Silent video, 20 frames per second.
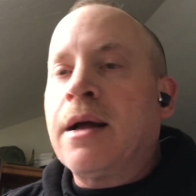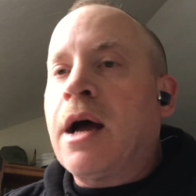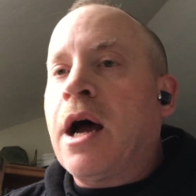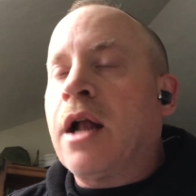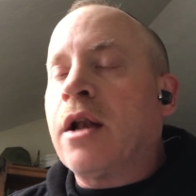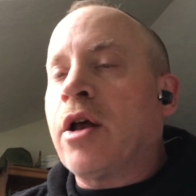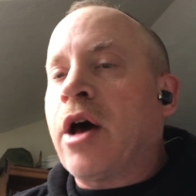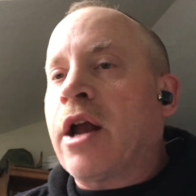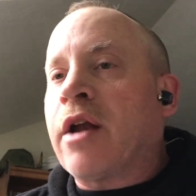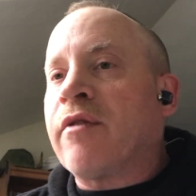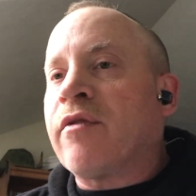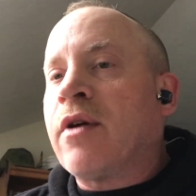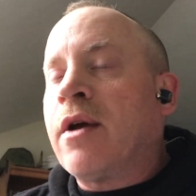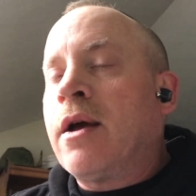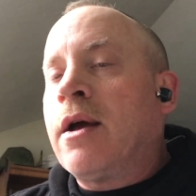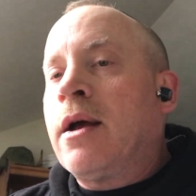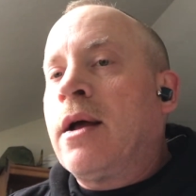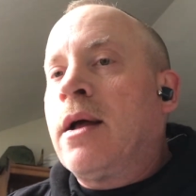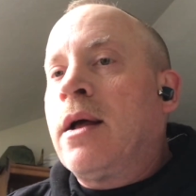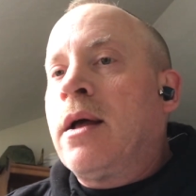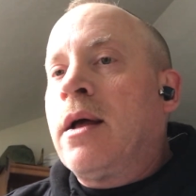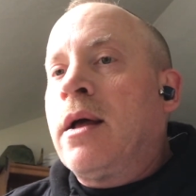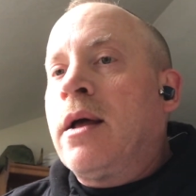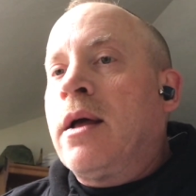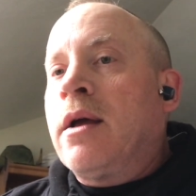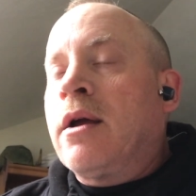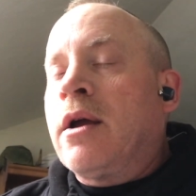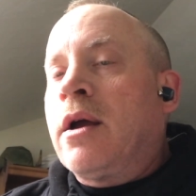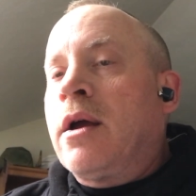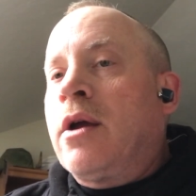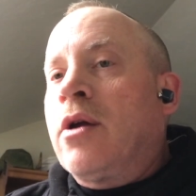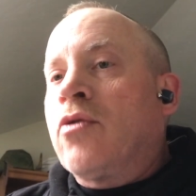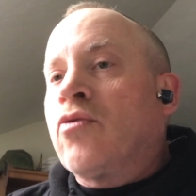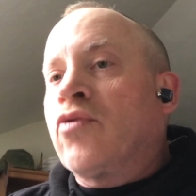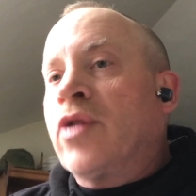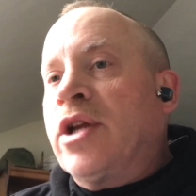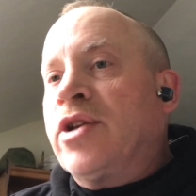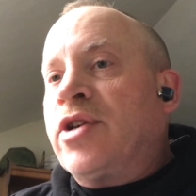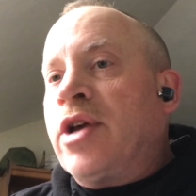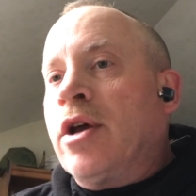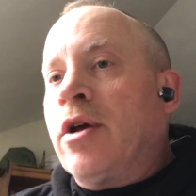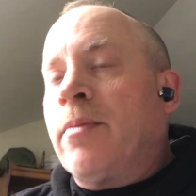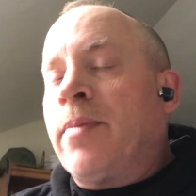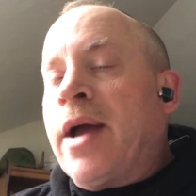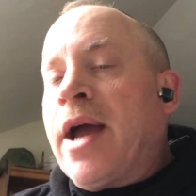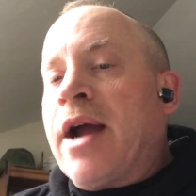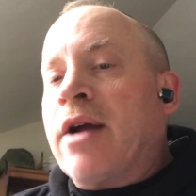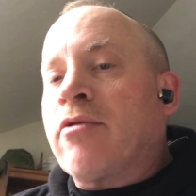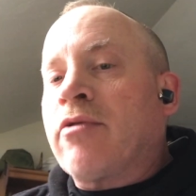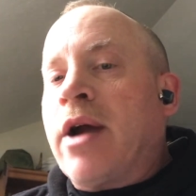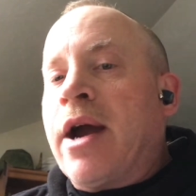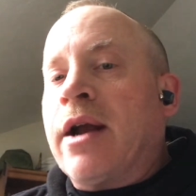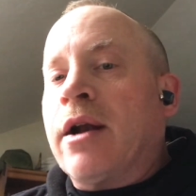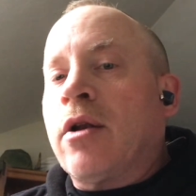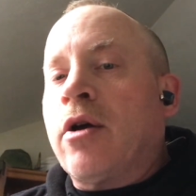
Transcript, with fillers: a lot of retail background, a